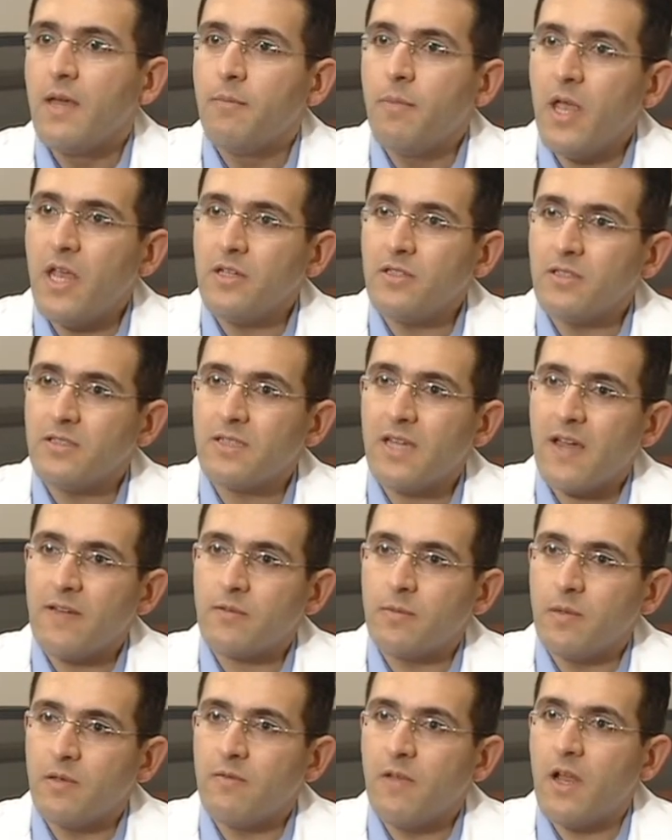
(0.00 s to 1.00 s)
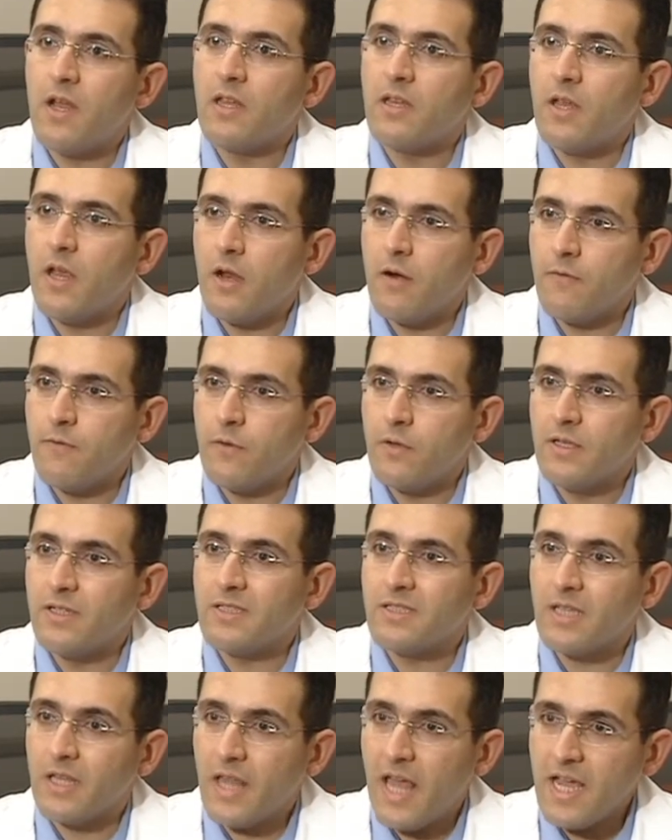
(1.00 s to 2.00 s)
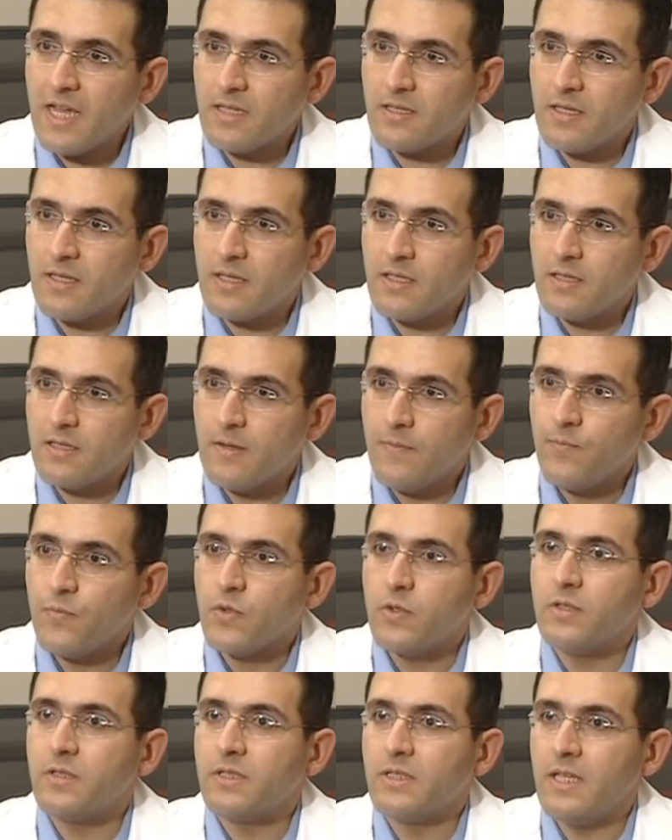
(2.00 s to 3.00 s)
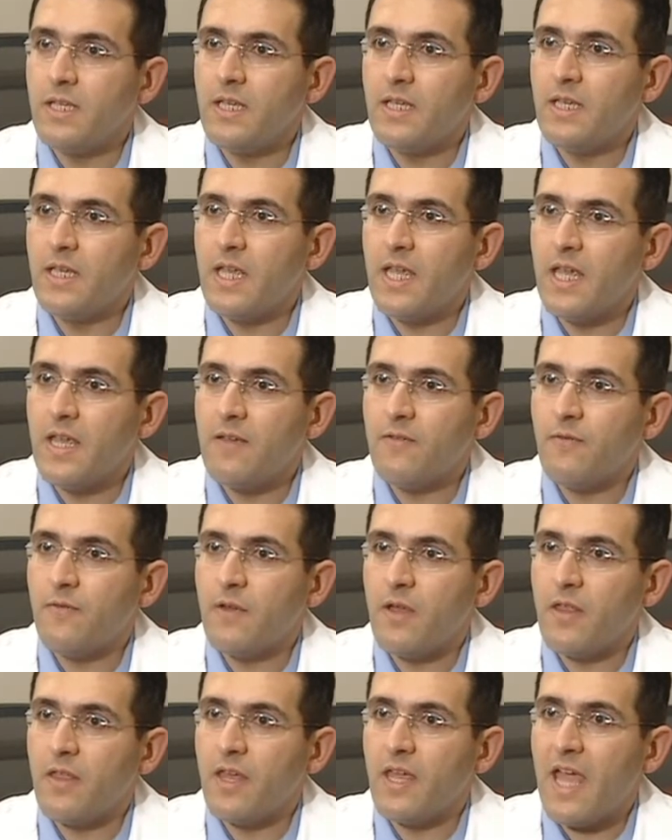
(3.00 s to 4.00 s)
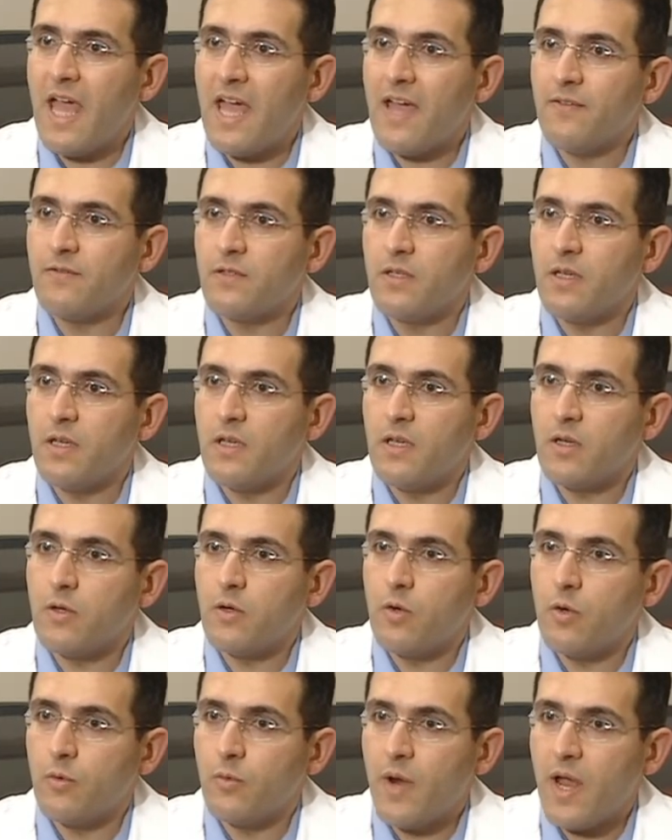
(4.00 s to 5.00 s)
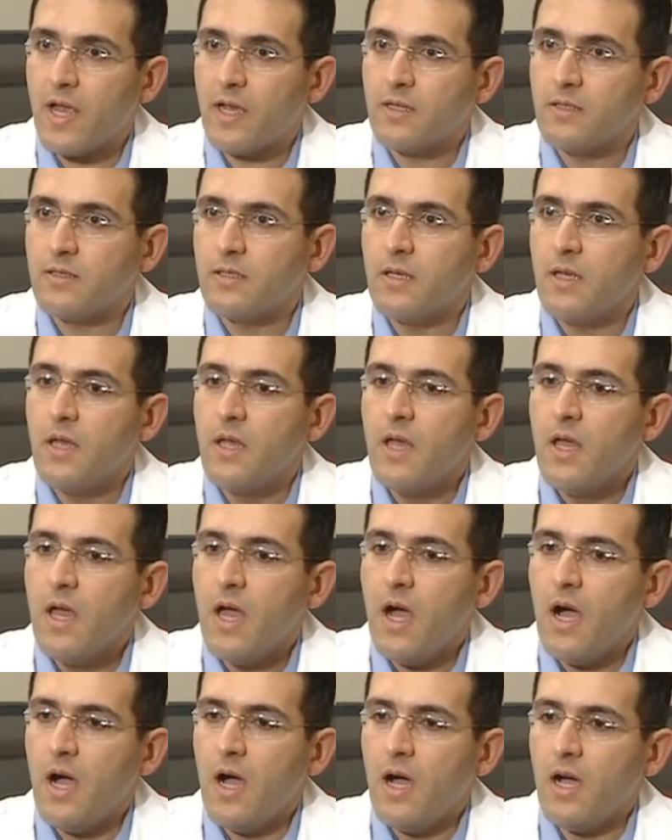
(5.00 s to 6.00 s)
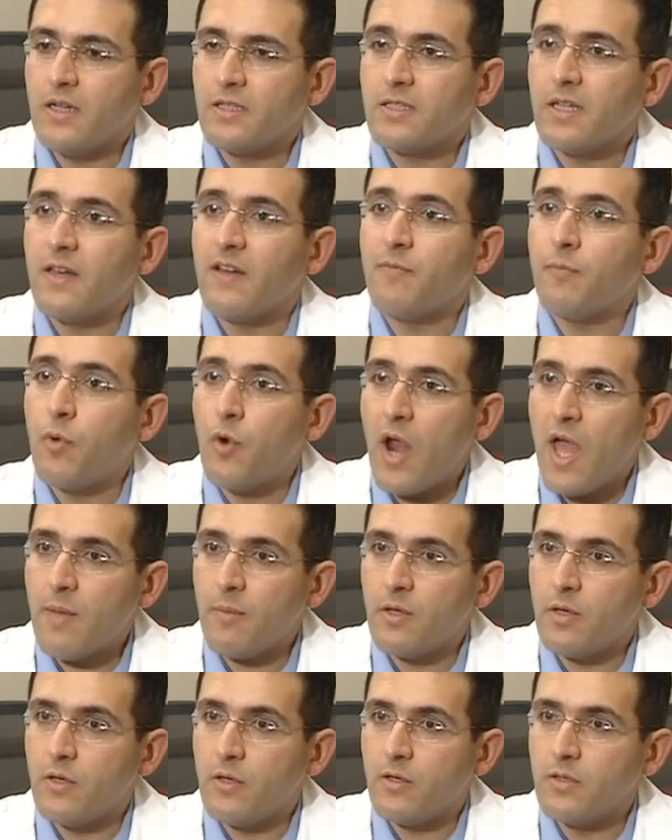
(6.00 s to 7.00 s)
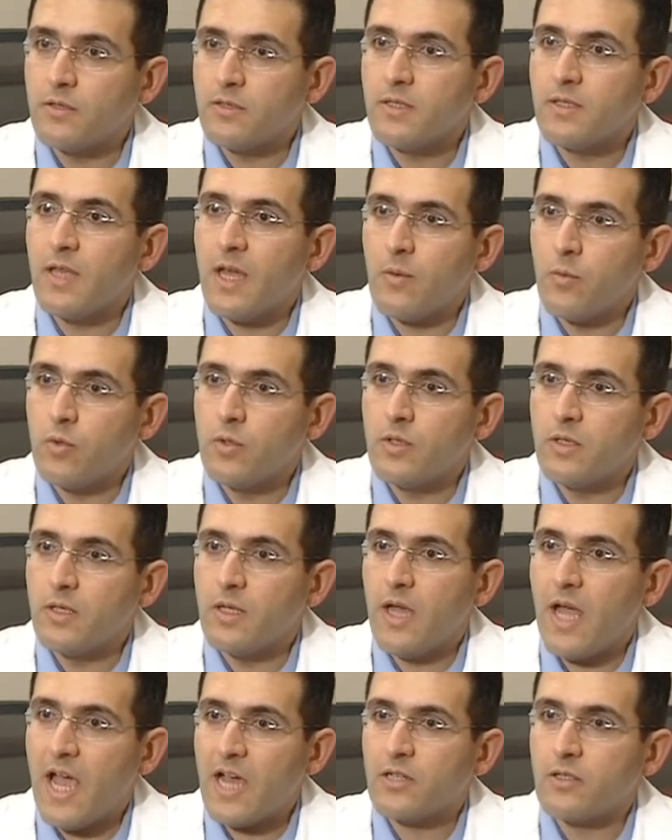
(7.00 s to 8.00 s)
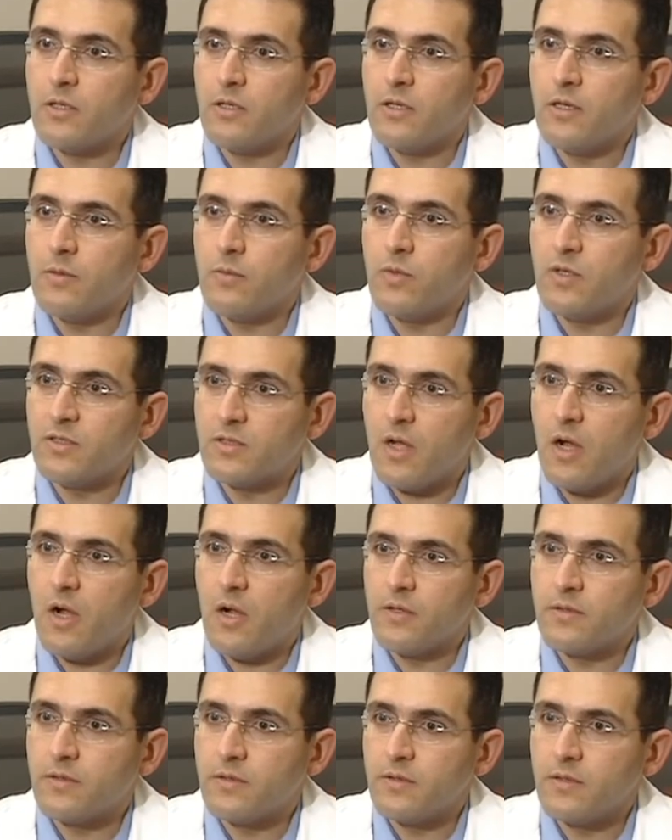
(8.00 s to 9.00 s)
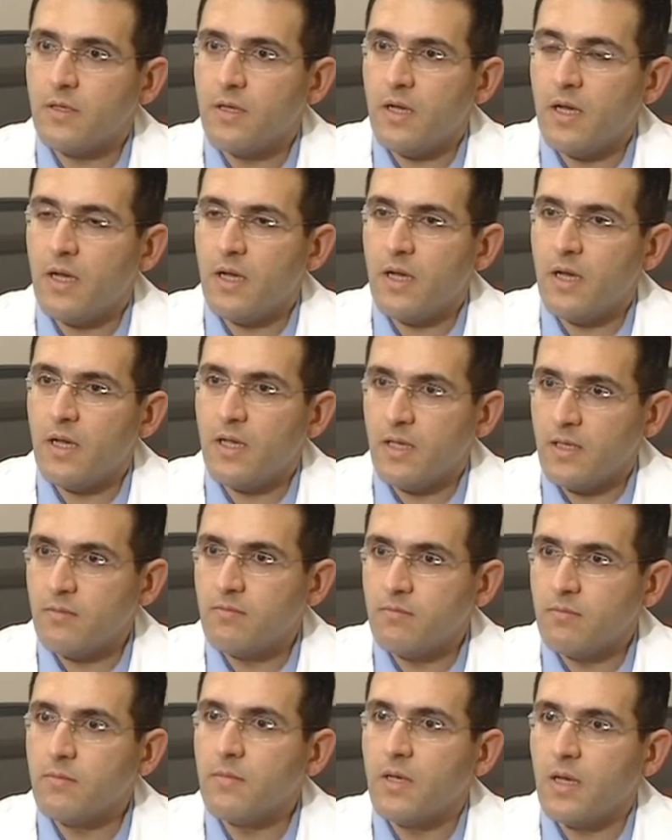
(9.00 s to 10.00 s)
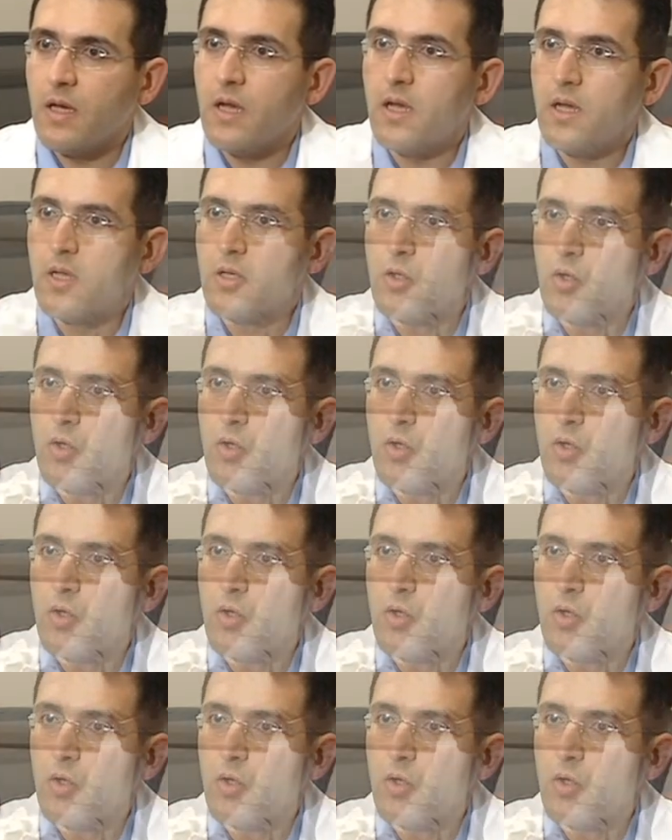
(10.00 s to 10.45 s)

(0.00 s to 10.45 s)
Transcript: Patients have to be very carefully selected to see if they have the correct set of parameters that would actually result in a